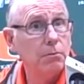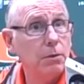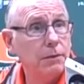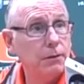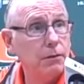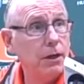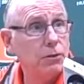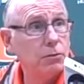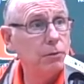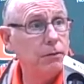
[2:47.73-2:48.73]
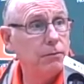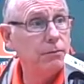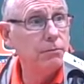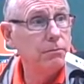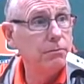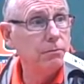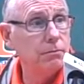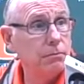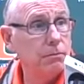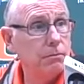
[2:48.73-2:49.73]
But for us, we've
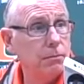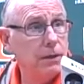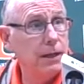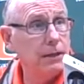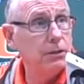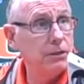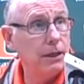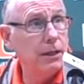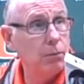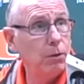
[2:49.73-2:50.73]
had to take it